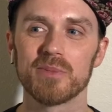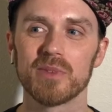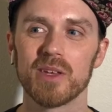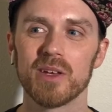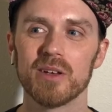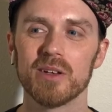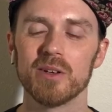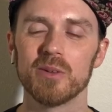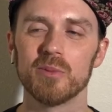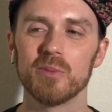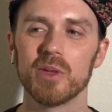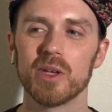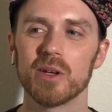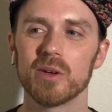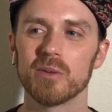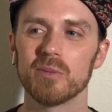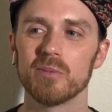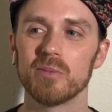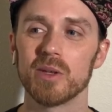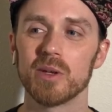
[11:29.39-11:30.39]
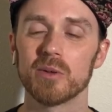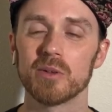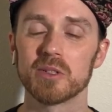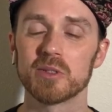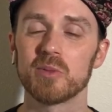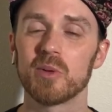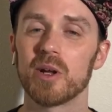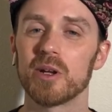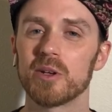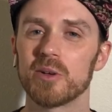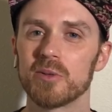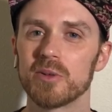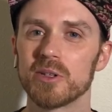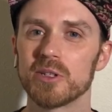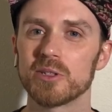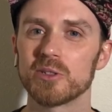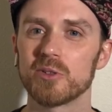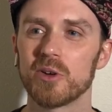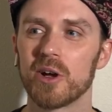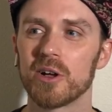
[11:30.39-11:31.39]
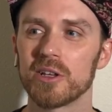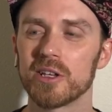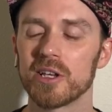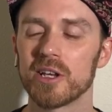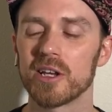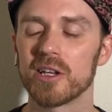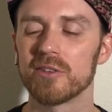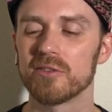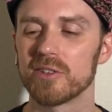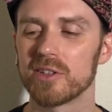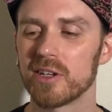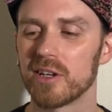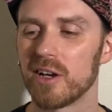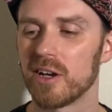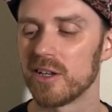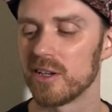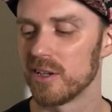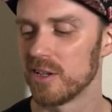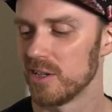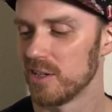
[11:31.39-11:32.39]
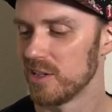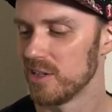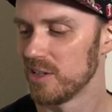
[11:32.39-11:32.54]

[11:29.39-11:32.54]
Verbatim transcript: Um, they, they responded really strongly, and I even got